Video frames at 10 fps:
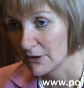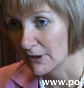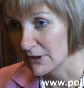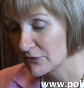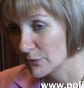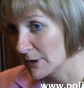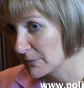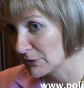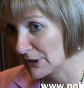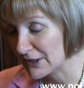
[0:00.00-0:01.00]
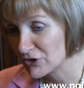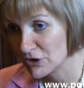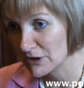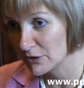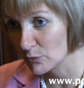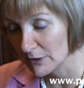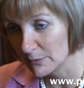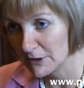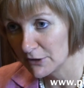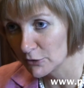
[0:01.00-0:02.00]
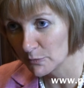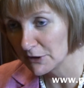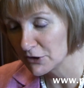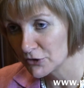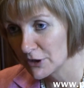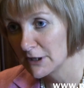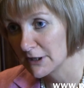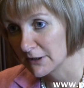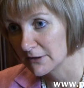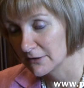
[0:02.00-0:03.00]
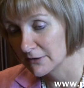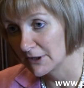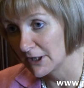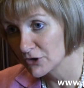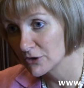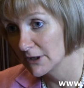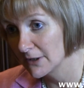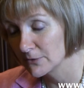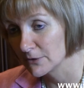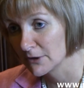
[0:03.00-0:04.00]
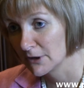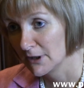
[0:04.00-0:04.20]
as from April next year there will be no police training at a national level.